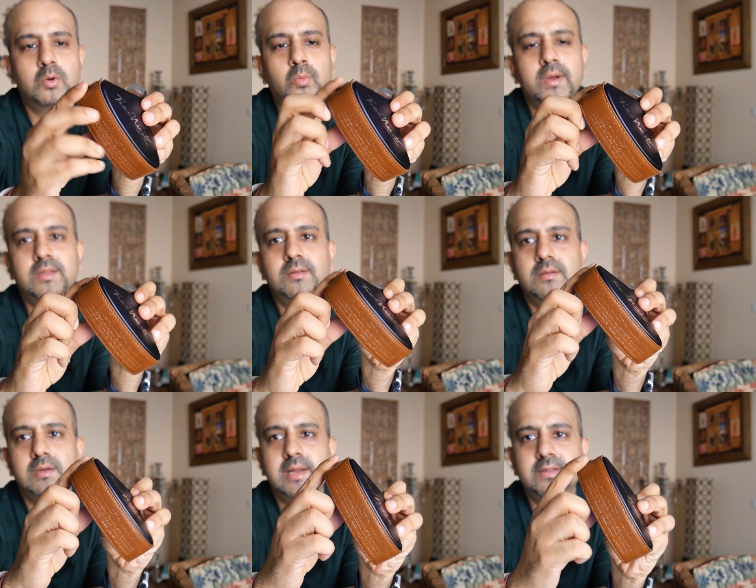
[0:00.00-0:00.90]
with
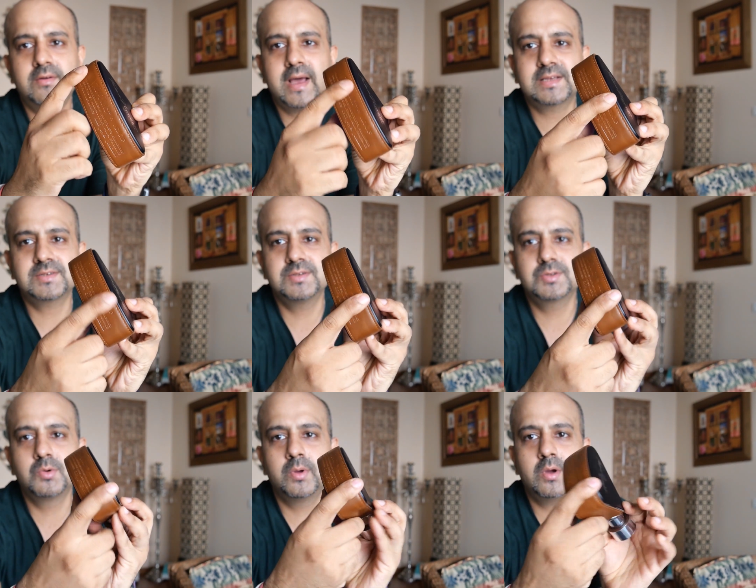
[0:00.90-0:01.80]
leather
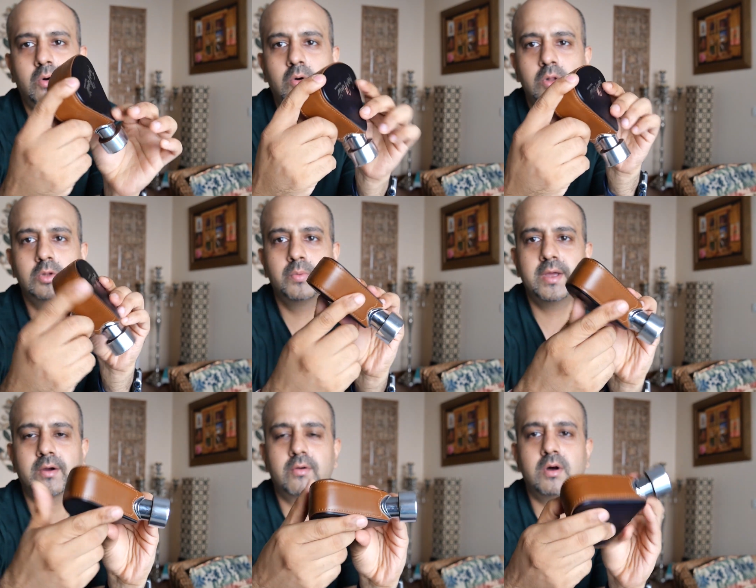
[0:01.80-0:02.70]
accents going all the way
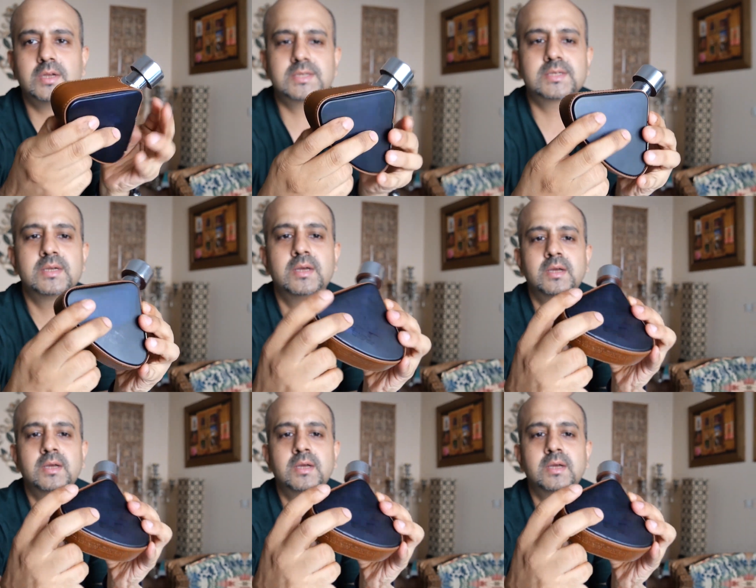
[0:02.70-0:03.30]
across,